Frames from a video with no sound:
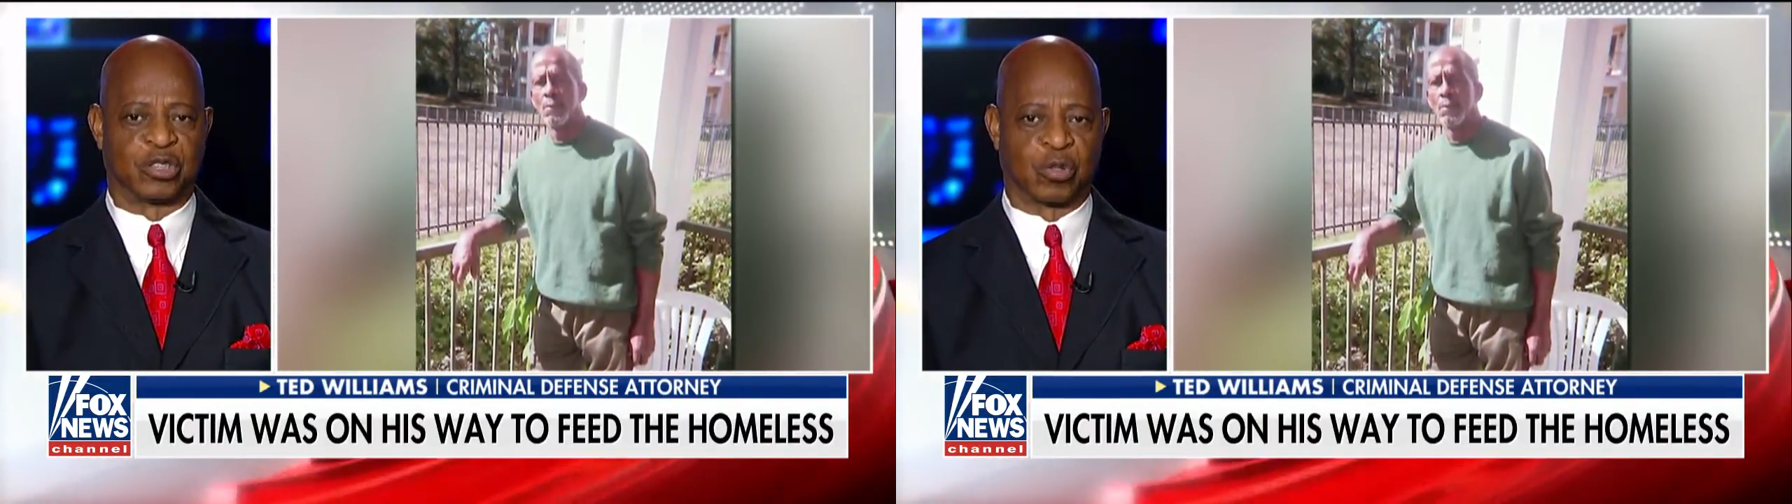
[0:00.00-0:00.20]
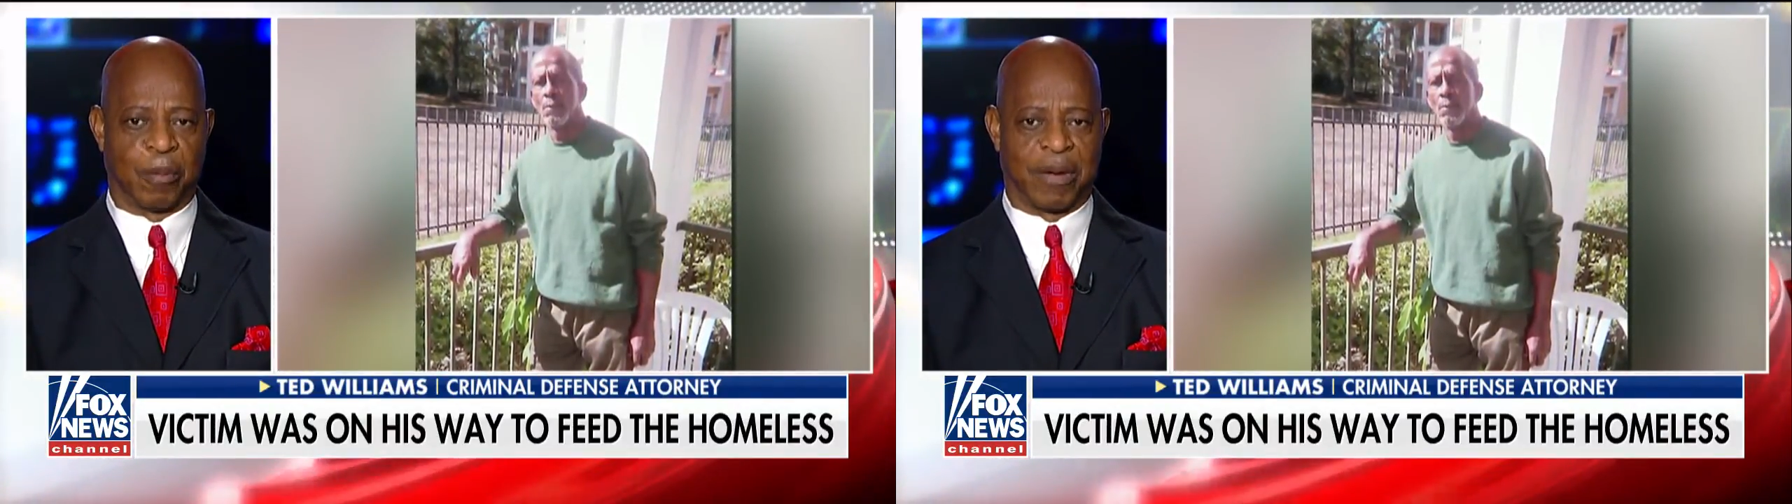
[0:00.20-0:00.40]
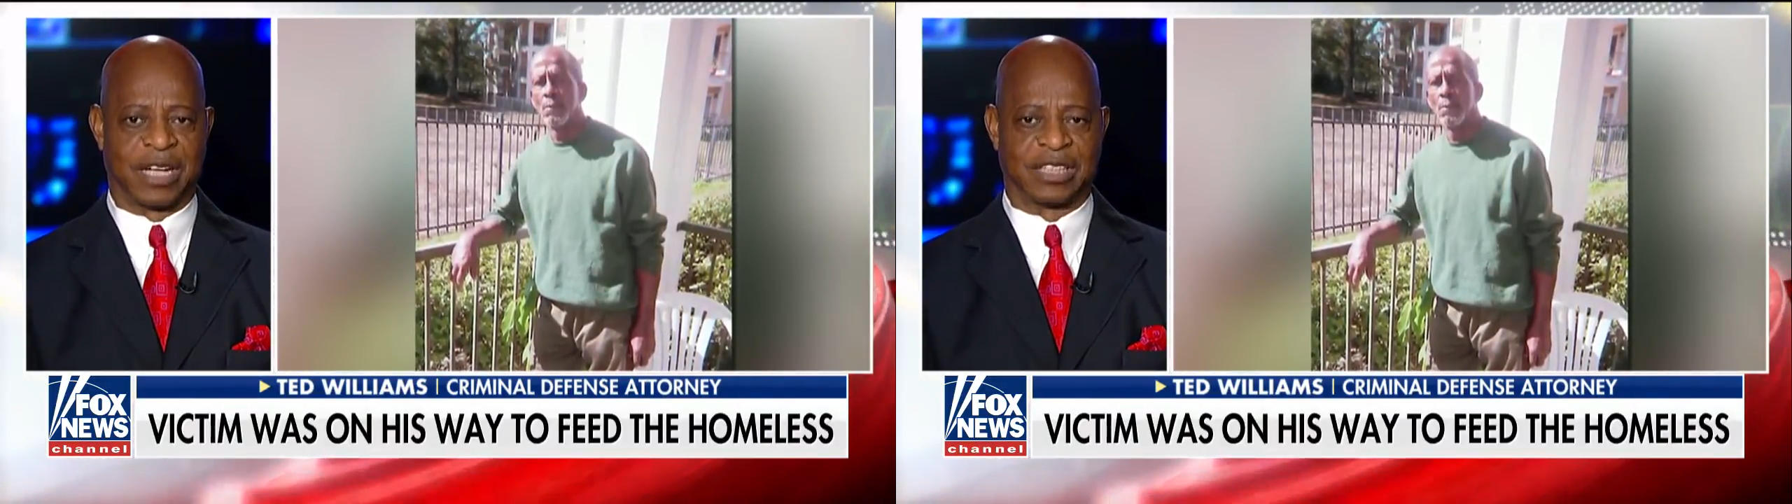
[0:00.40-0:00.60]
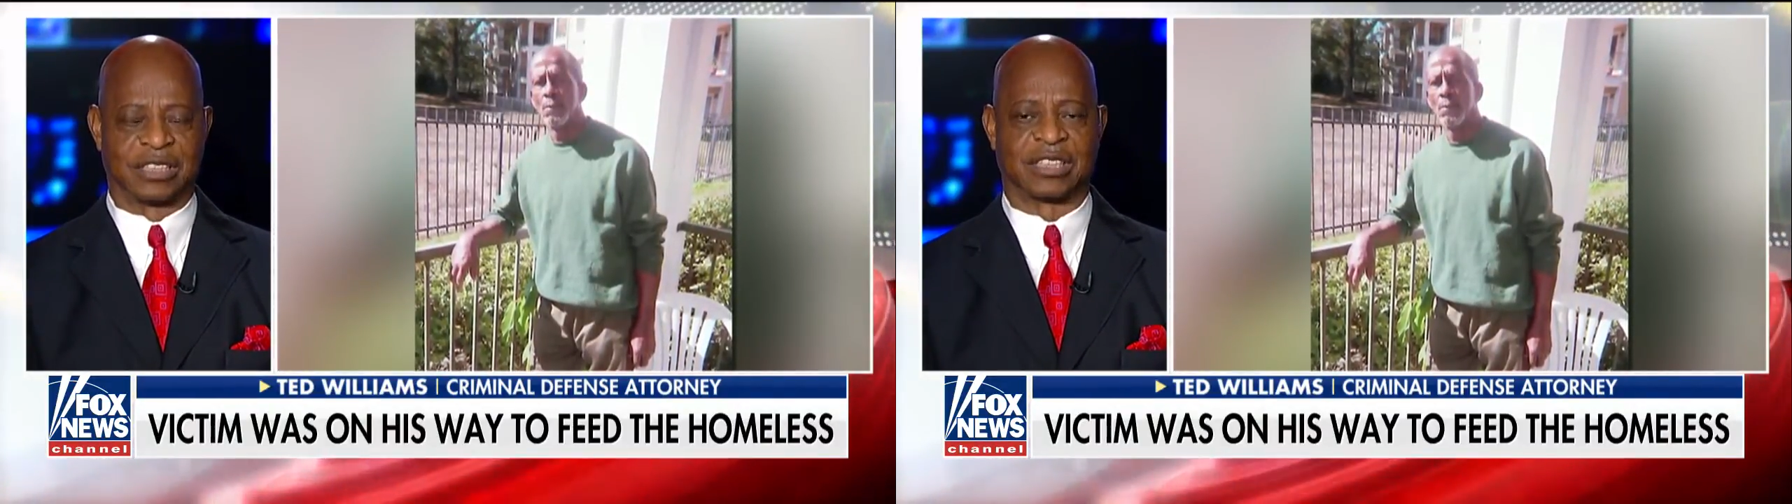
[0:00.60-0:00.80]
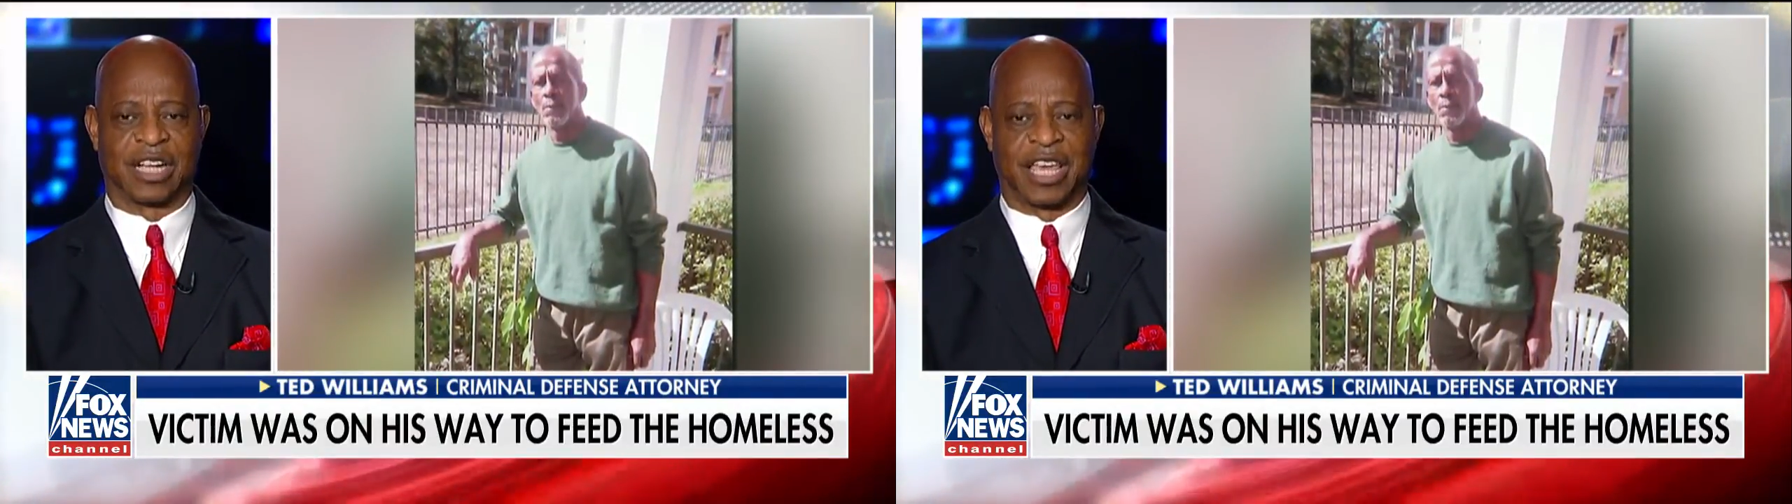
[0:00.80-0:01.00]

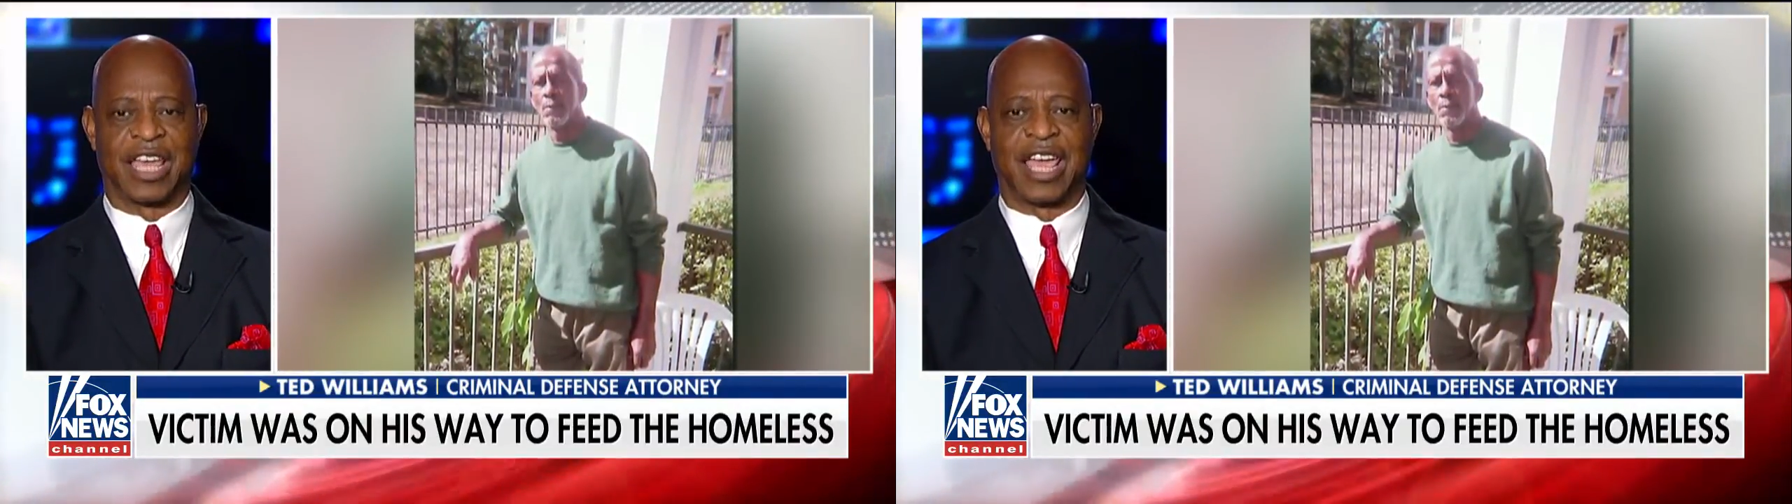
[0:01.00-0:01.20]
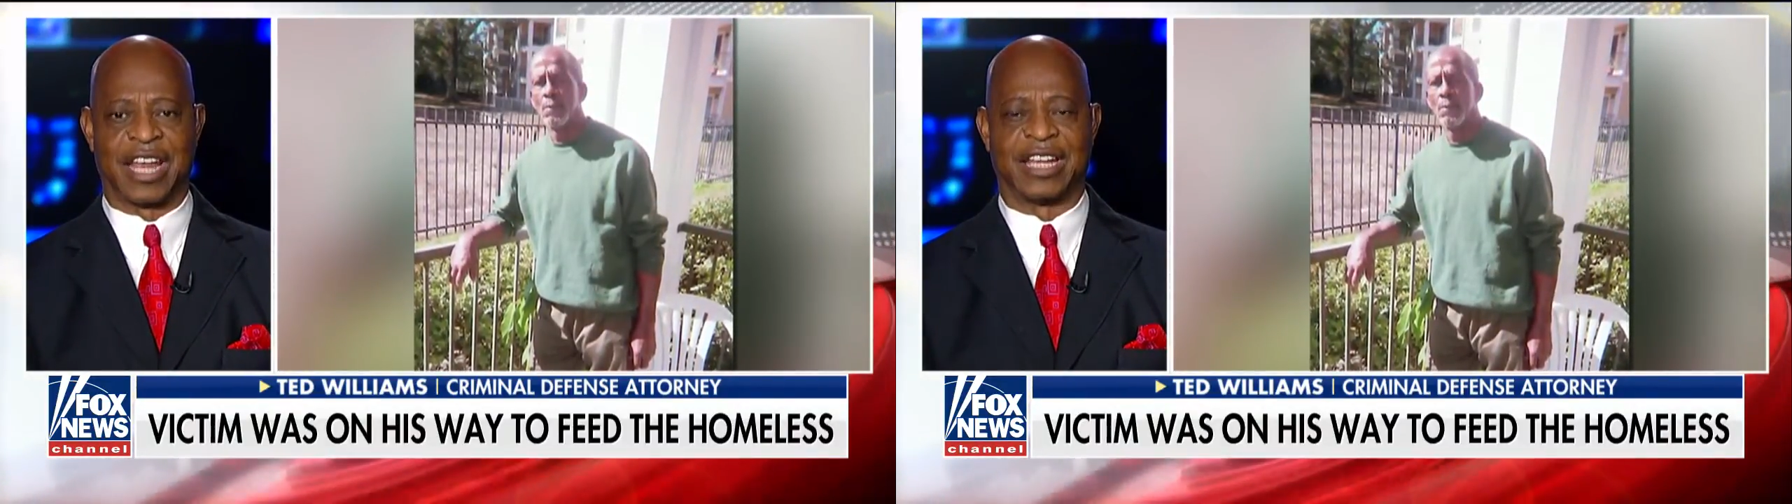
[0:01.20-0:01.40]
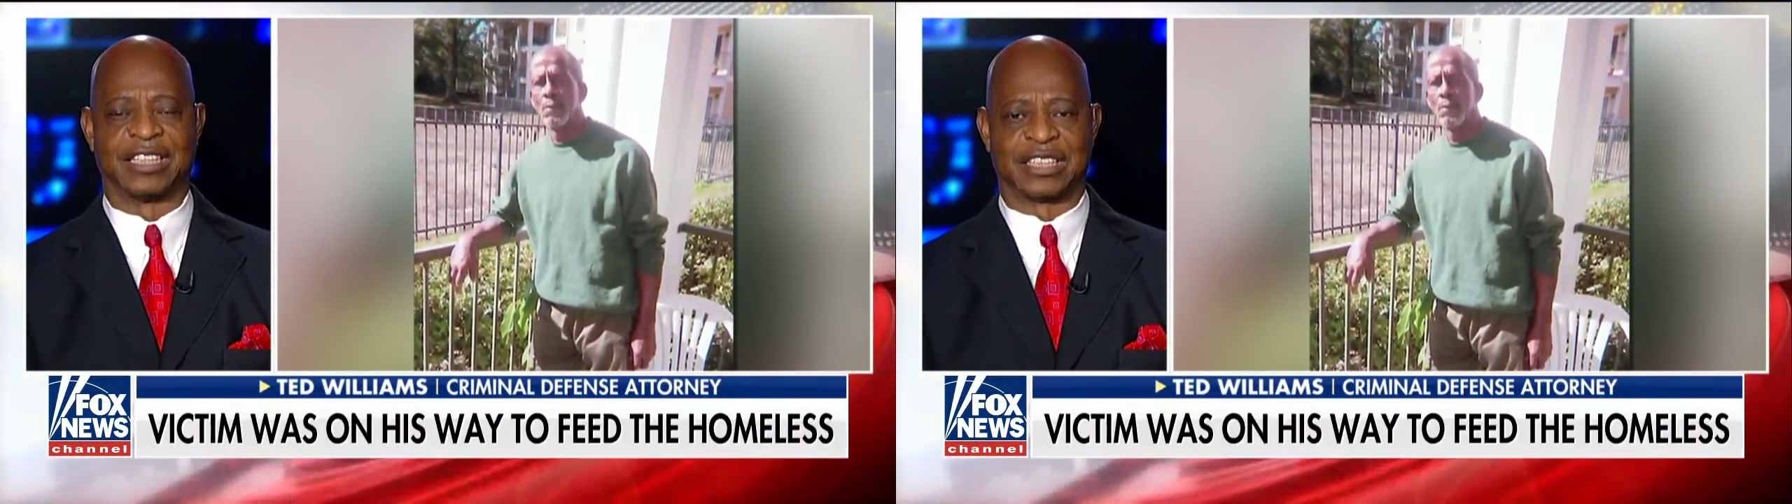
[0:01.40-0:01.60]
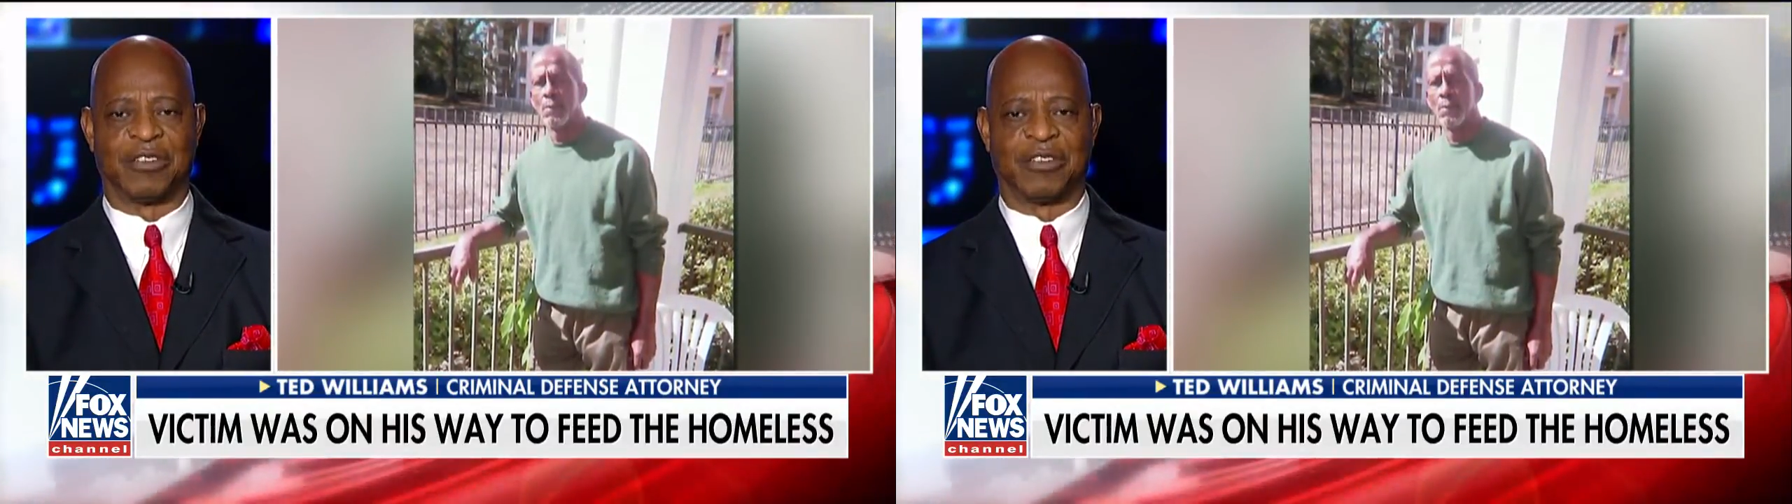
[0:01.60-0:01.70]
tremendously in this